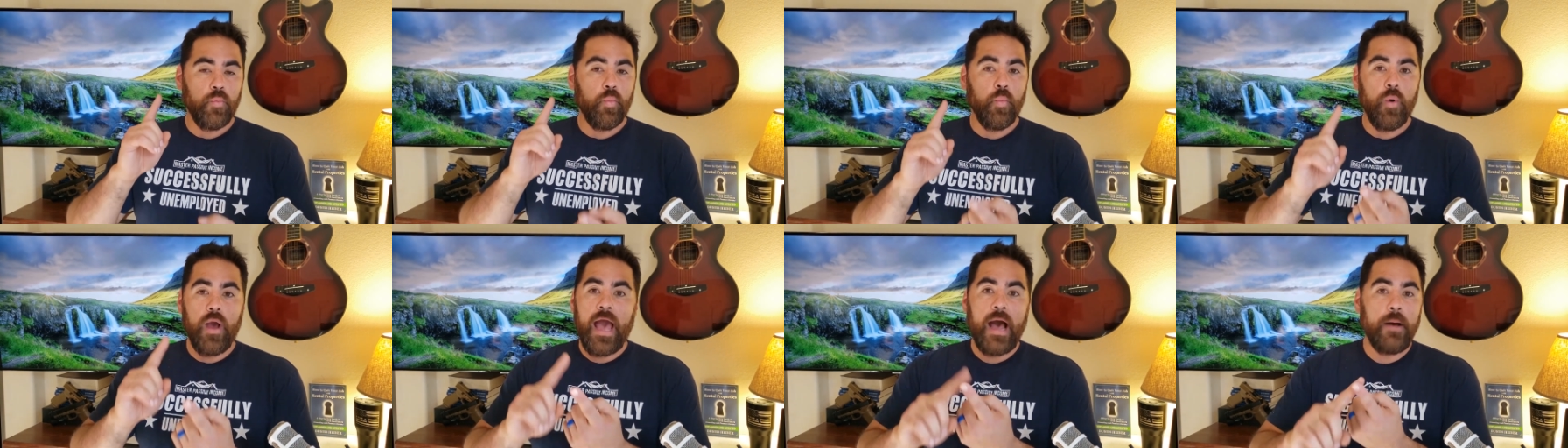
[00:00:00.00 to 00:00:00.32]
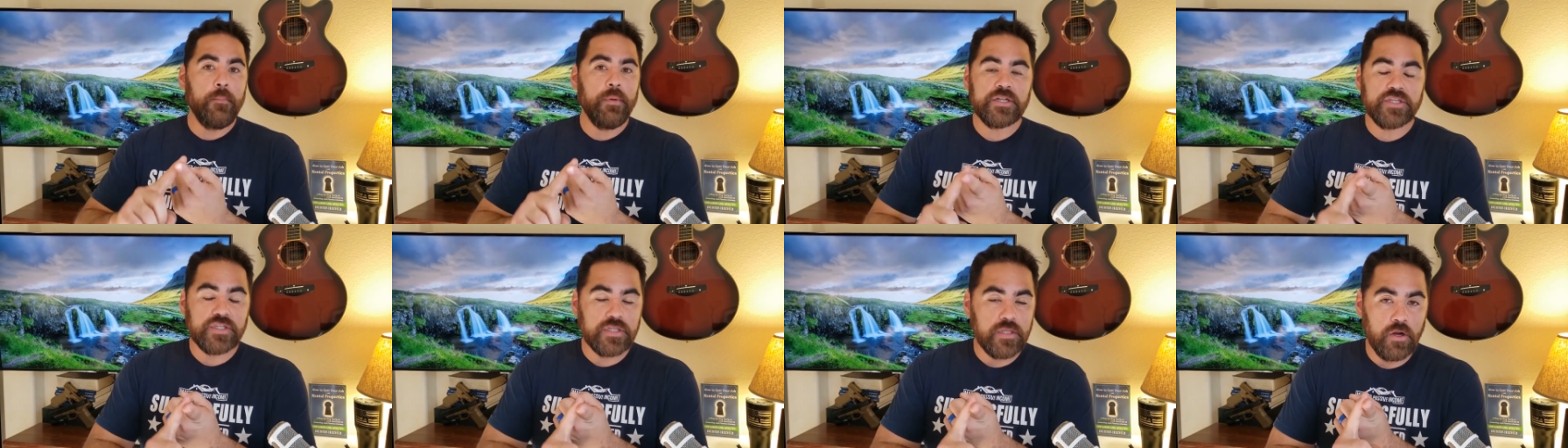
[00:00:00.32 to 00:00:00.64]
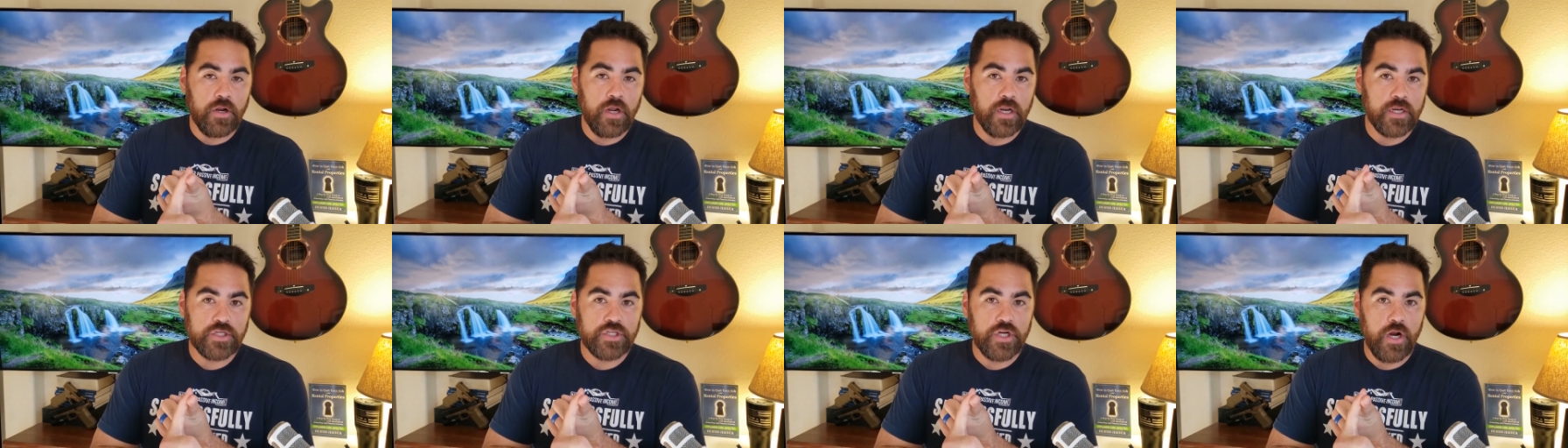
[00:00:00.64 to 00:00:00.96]
how much they're
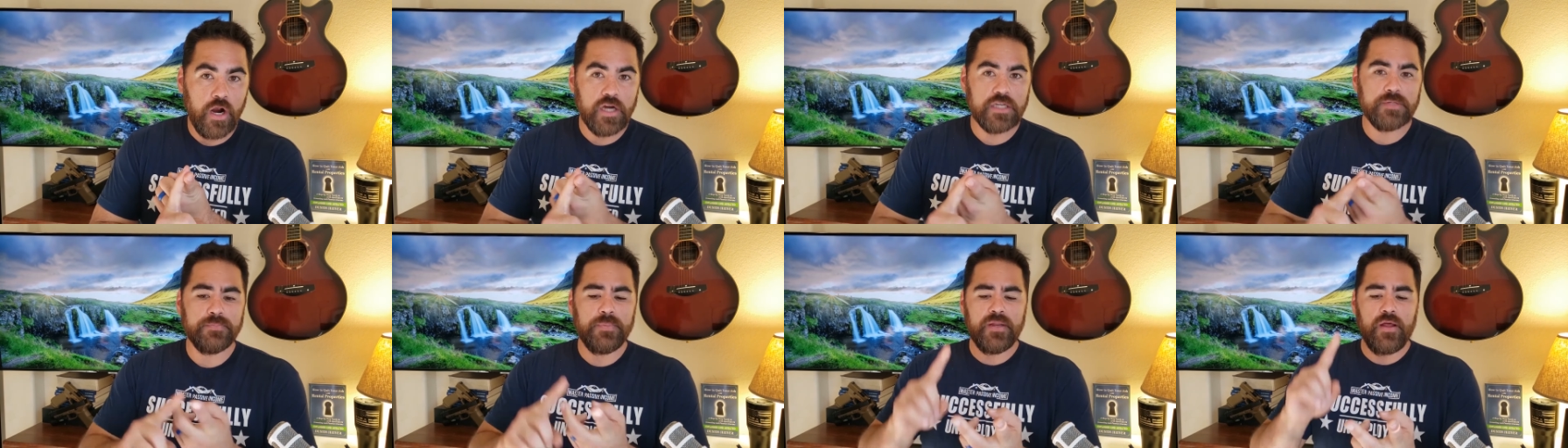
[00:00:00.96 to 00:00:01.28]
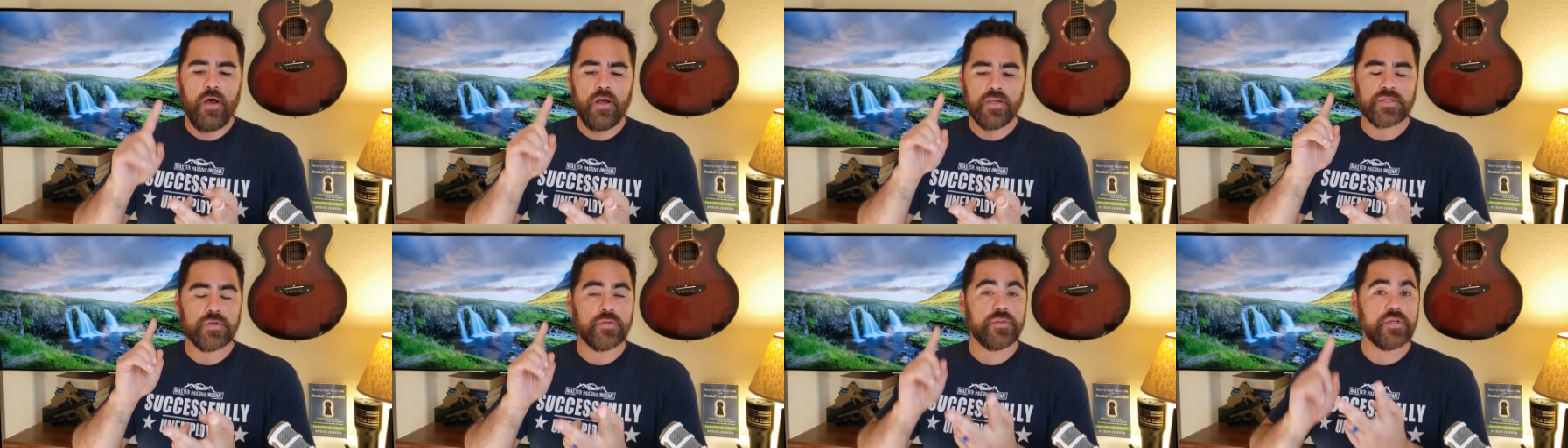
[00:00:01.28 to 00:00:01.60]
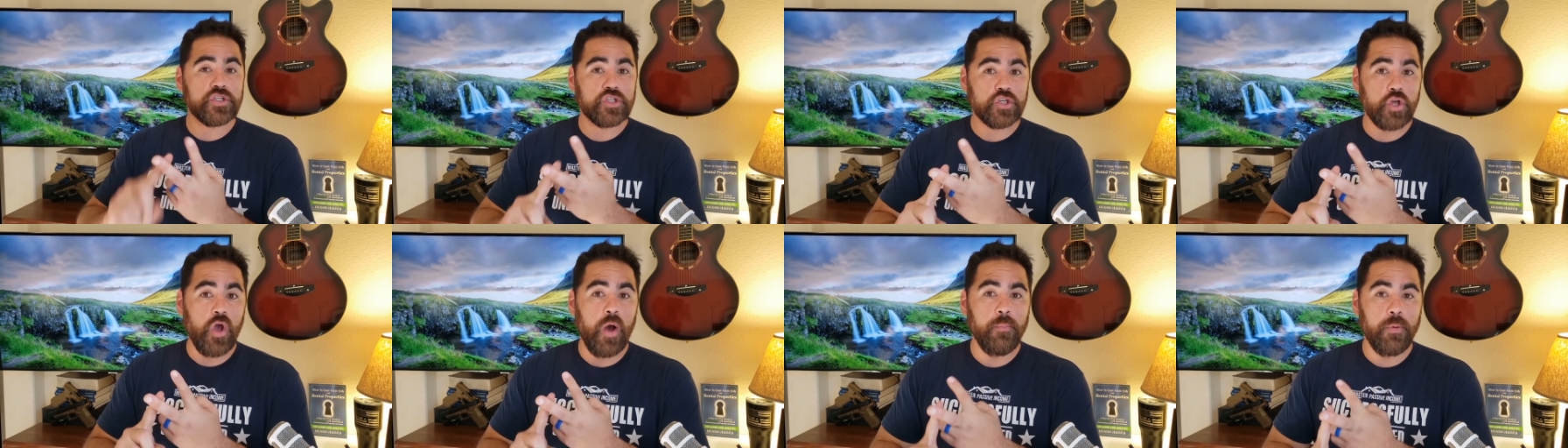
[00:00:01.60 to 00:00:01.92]
going to charge, but also the
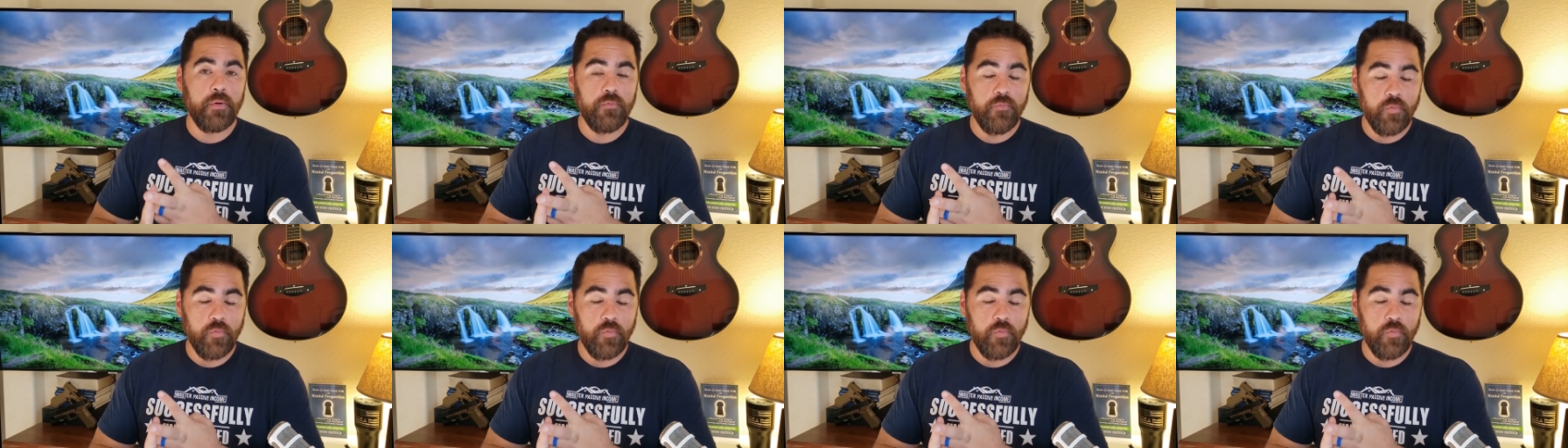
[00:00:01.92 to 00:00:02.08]
scope of